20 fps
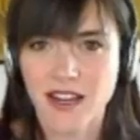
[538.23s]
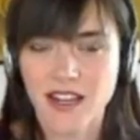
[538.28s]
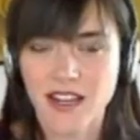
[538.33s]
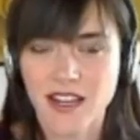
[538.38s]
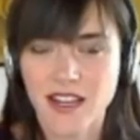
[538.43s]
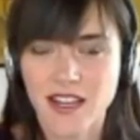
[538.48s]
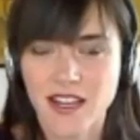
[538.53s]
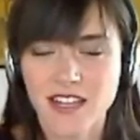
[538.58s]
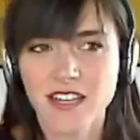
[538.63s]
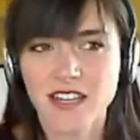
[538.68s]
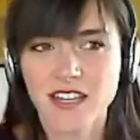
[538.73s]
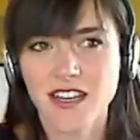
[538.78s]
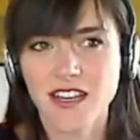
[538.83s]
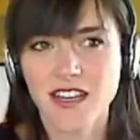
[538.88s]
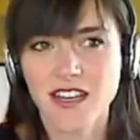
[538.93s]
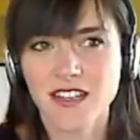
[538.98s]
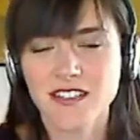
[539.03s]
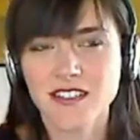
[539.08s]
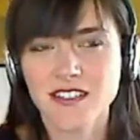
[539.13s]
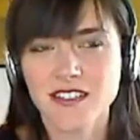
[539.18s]
And,
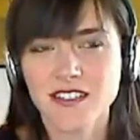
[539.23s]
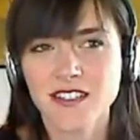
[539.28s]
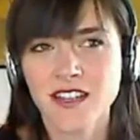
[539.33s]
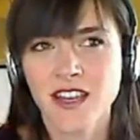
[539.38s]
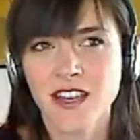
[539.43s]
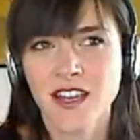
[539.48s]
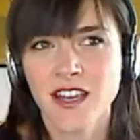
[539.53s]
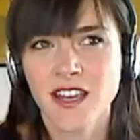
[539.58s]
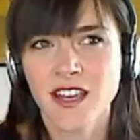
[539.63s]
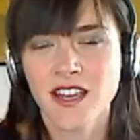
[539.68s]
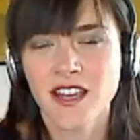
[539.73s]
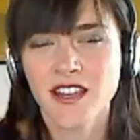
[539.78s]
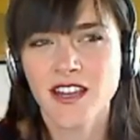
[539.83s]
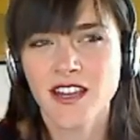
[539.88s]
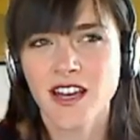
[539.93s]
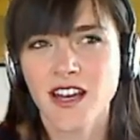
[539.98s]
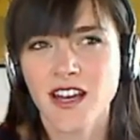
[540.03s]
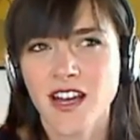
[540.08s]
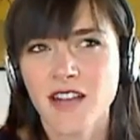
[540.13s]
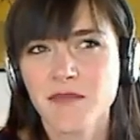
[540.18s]
and
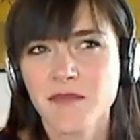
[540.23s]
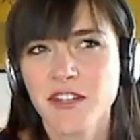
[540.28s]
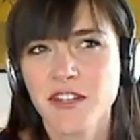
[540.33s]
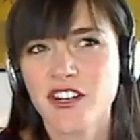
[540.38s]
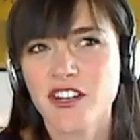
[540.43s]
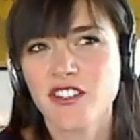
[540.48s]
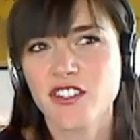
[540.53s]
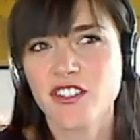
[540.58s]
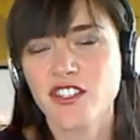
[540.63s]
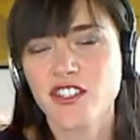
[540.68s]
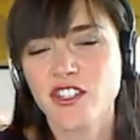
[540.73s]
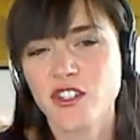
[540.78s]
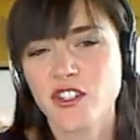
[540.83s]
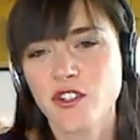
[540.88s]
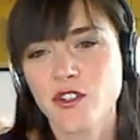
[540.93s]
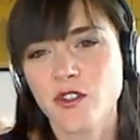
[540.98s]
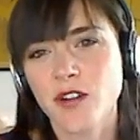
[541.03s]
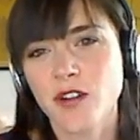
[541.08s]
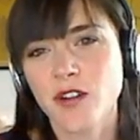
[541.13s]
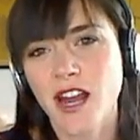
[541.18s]
I'm curious
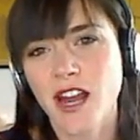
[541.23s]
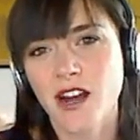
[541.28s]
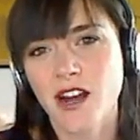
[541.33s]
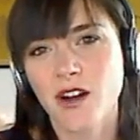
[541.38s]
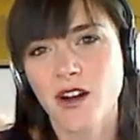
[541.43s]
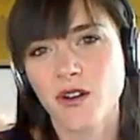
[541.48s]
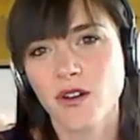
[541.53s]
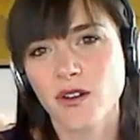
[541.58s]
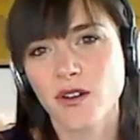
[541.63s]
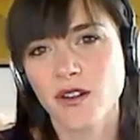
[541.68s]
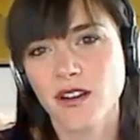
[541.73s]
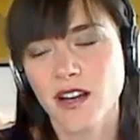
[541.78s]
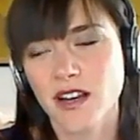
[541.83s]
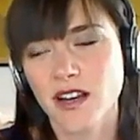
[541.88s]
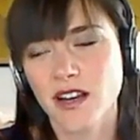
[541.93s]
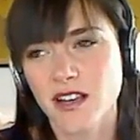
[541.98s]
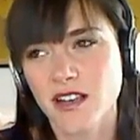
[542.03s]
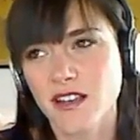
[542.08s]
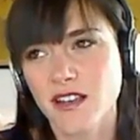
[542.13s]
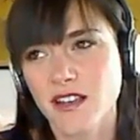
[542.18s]
too how
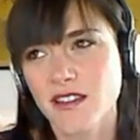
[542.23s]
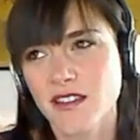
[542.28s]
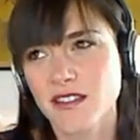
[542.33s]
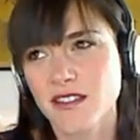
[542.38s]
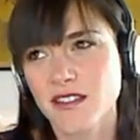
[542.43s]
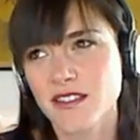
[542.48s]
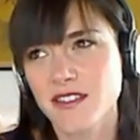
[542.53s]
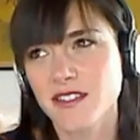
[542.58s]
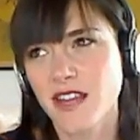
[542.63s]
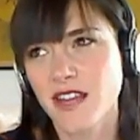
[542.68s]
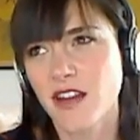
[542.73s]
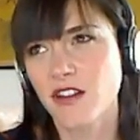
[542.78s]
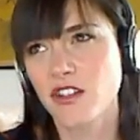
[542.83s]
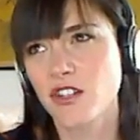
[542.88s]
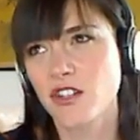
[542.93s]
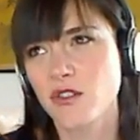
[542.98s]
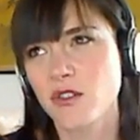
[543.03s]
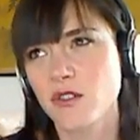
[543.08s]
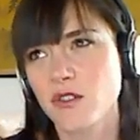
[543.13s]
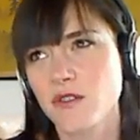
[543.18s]
uh, this how
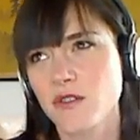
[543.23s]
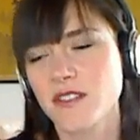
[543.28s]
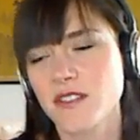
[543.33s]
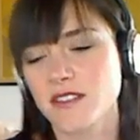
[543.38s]
you use the